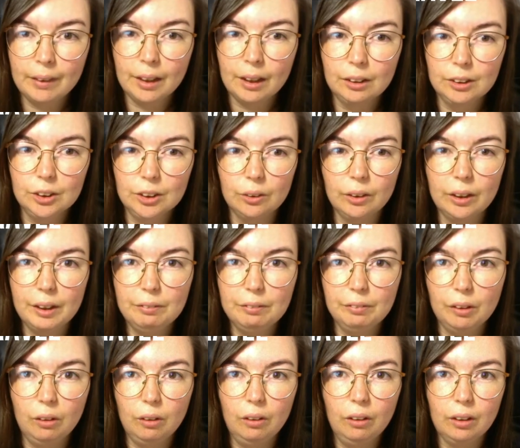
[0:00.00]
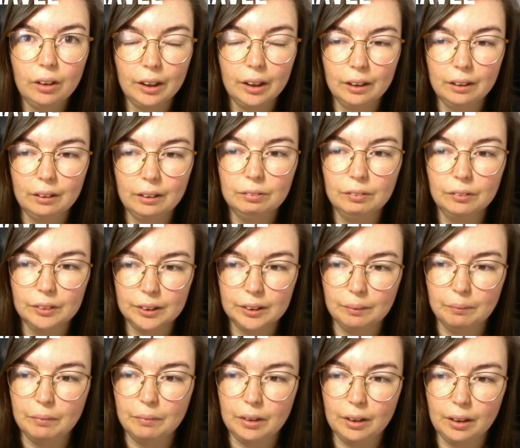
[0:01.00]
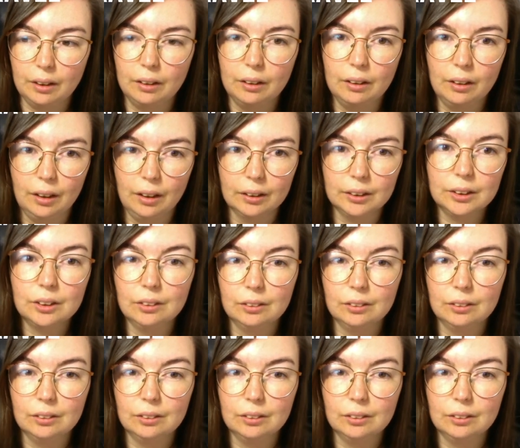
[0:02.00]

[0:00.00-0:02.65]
So if you're looking for something that